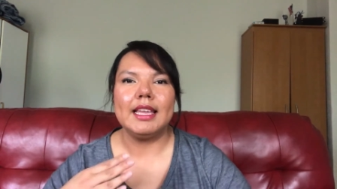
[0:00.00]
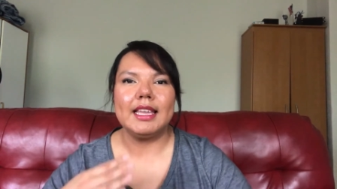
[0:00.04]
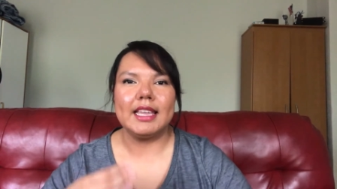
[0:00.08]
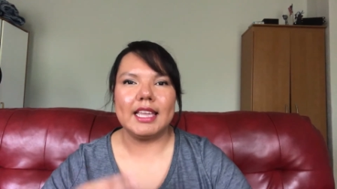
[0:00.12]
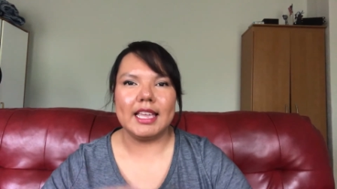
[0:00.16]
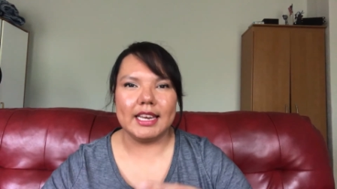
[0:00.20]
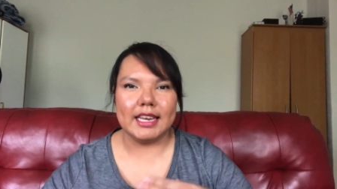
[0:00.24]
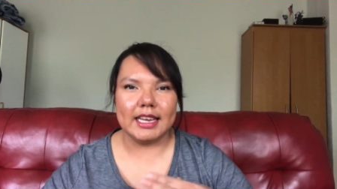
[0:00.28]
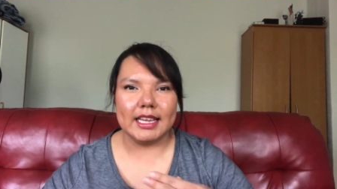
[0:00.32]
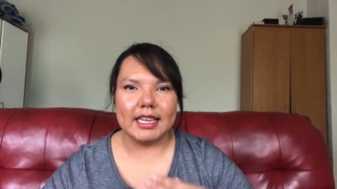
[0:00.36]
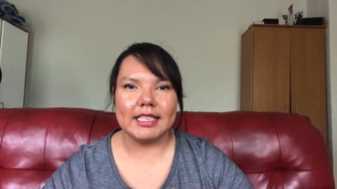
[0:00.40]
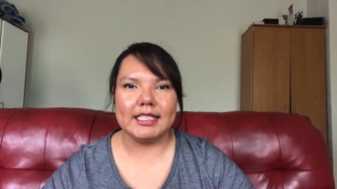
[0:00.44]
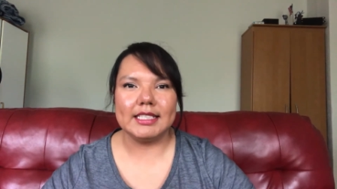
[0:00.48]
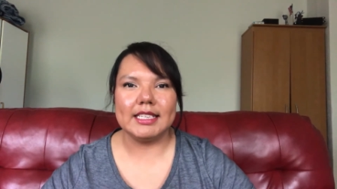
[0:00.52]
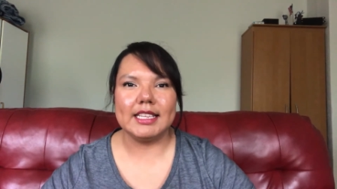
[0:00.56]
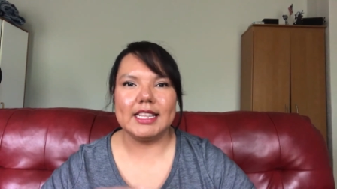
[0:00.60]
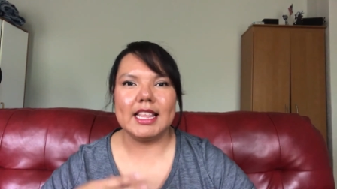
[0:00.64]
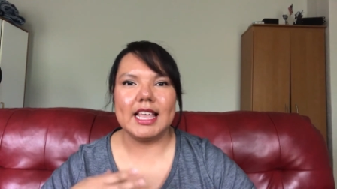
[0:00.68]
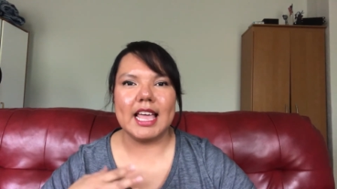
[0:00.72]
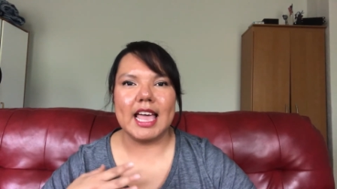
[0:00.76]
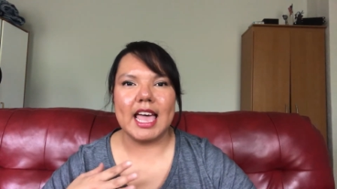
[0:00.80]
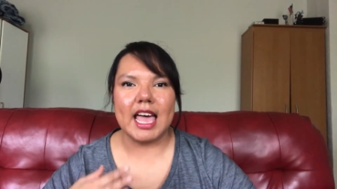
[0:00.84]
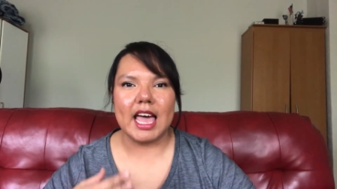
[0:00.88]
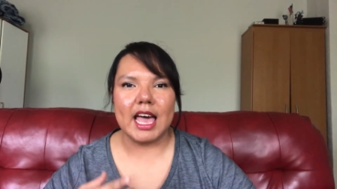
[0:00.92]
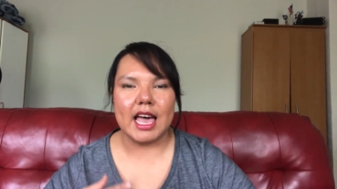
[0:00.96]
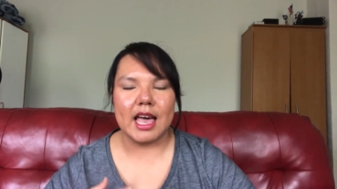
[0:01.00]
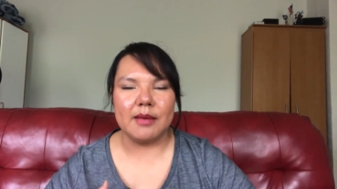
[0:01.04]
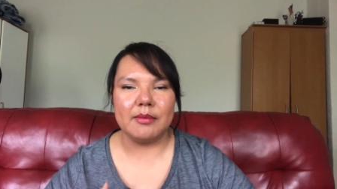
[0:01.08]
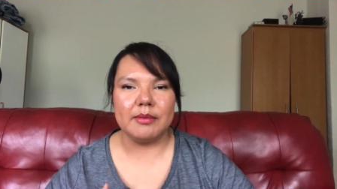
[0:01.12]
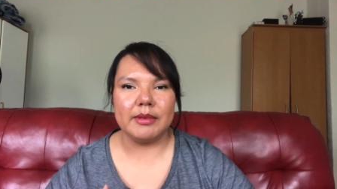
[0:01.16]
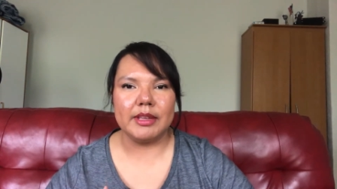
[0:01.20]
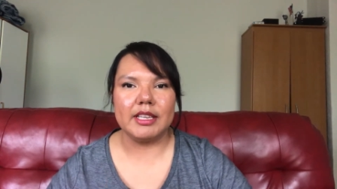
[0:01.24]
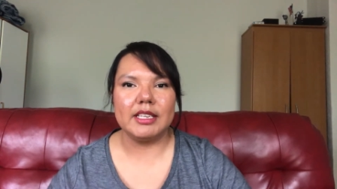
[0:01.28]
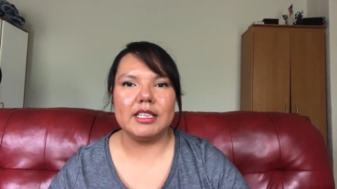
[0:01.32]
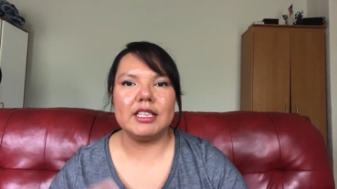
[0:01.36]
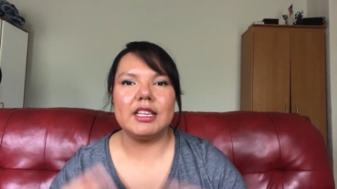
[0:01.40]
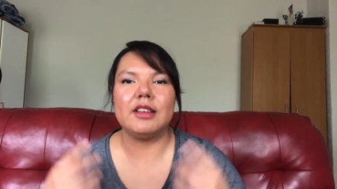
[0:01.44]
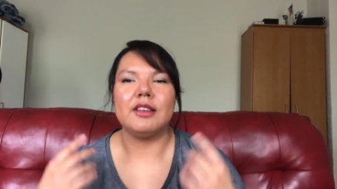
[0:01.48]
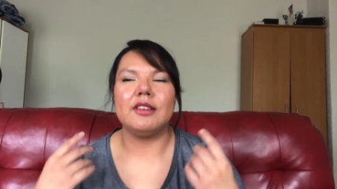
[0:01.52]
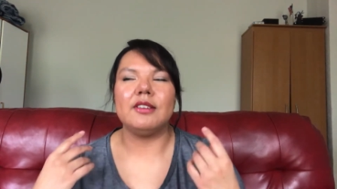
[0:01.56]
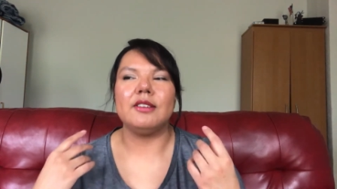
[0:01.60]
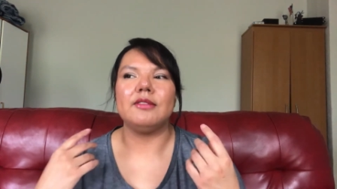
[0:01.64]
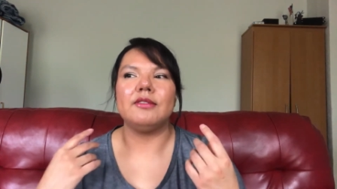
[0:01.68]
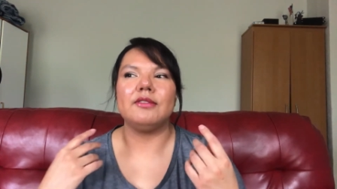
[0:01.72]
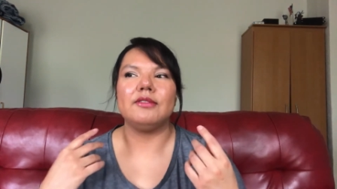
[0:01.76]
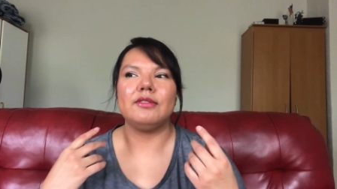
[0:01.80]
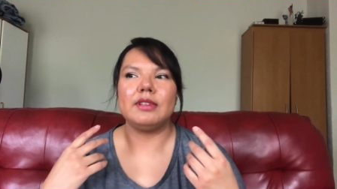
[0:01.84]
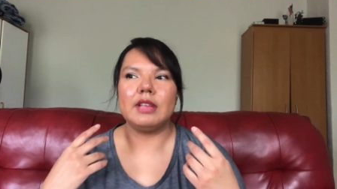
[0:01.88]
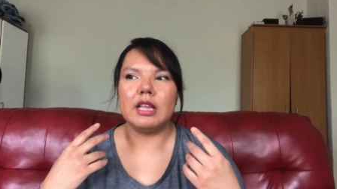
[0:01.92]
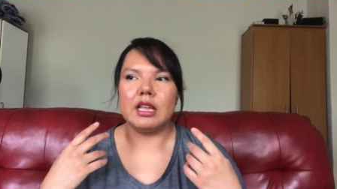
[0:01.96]
getting into the habit
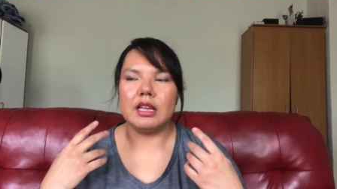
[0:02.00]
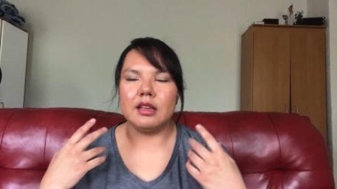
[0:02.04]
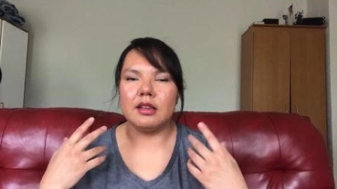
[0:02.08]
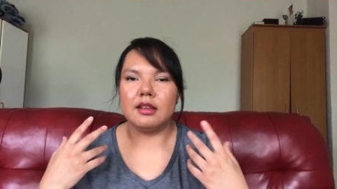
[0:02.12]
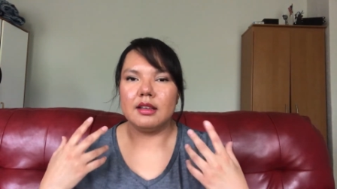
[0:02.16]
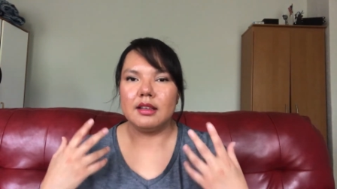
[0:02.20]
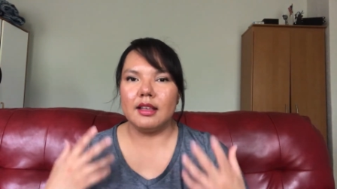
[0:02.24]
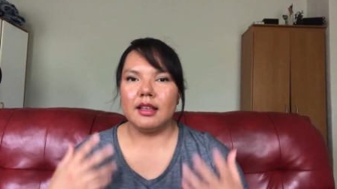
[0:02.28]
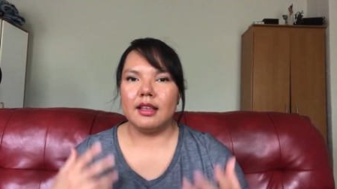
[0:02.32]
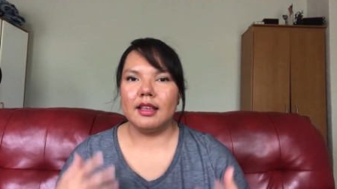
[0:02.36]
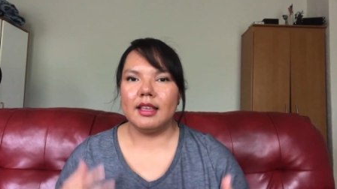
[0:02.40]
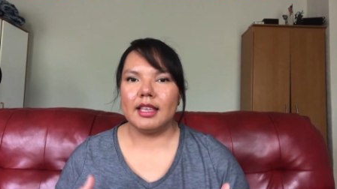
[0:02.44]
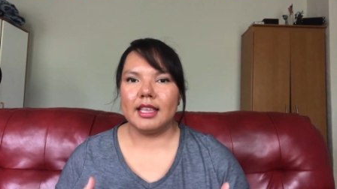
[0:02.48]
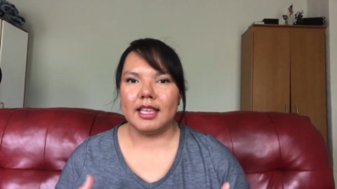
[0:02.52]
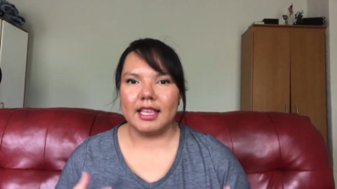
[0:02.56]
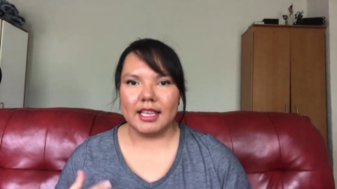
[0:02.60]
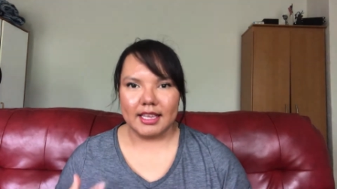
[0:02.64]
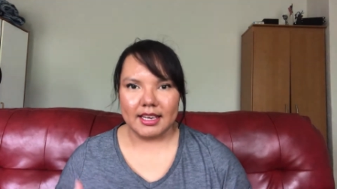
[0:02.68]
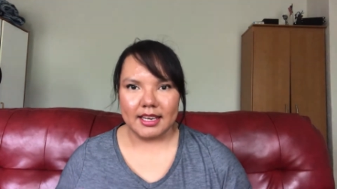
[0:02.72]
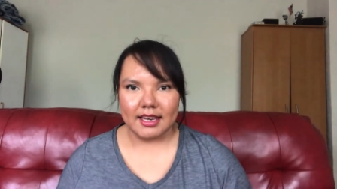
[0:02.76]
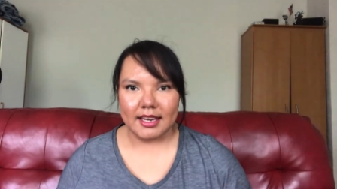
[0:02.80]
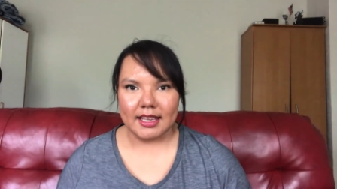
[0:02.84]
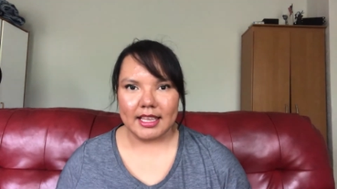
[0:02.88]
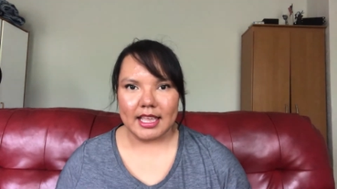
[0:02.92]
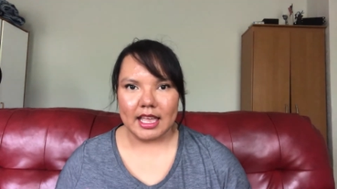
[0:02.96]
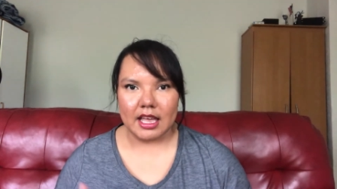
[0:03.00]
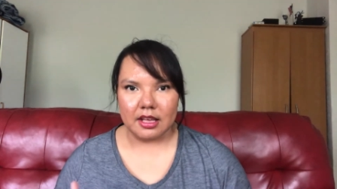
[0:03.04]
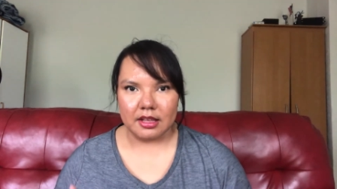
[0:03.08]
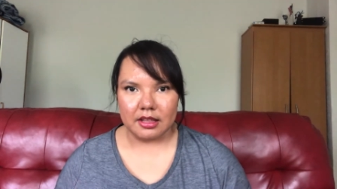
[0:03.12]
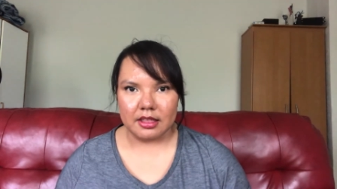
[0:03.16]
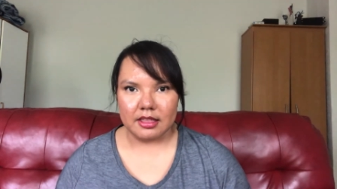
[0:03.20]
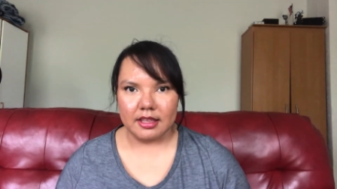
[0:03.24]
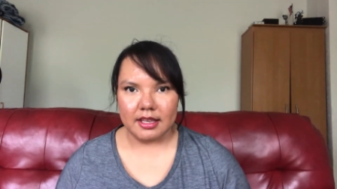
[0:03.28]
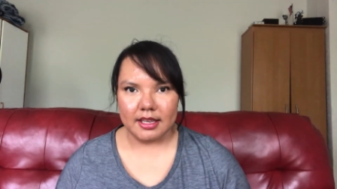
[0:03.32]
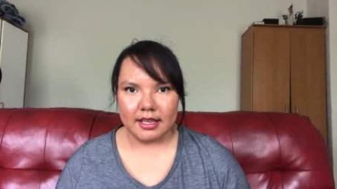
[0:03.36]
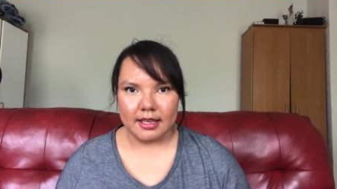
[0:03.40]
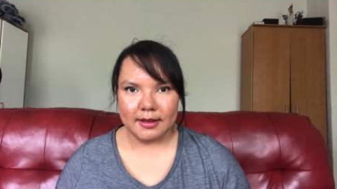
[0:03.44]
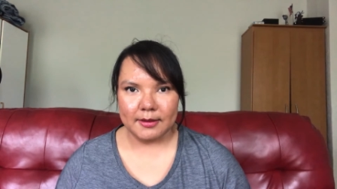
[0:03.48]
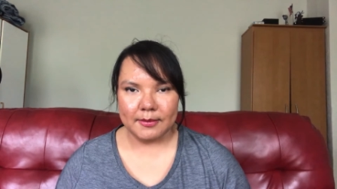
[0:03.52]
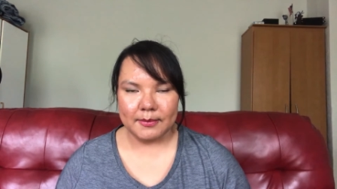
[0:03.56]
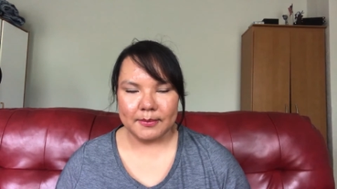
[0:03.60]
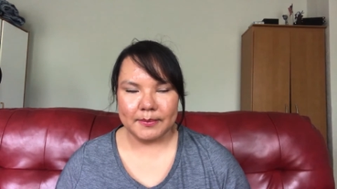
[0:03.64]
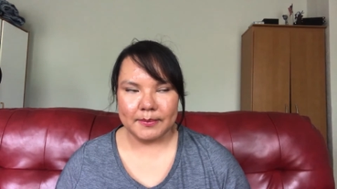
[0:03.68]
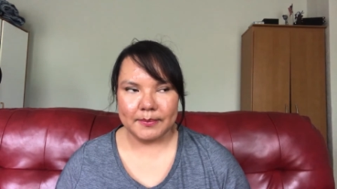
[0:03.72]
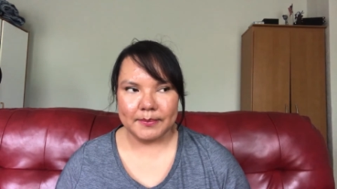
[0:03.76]
of eating healthy.